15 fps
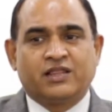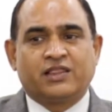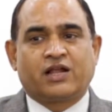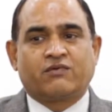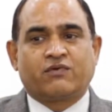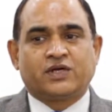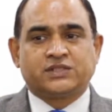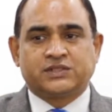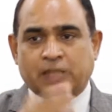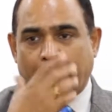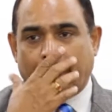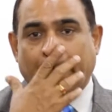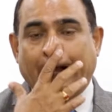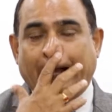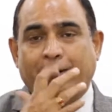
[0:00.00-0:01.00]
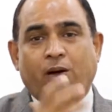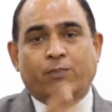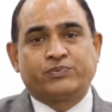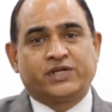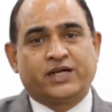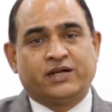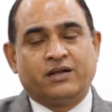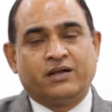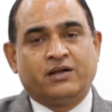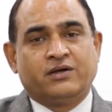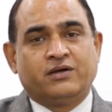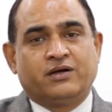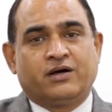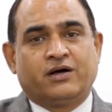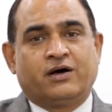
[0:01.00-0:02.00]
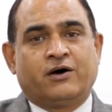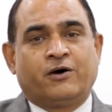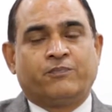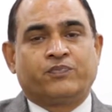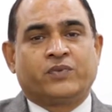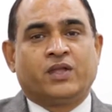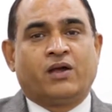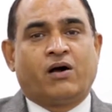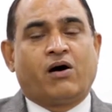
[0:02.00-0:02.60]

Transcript: that was adopted, or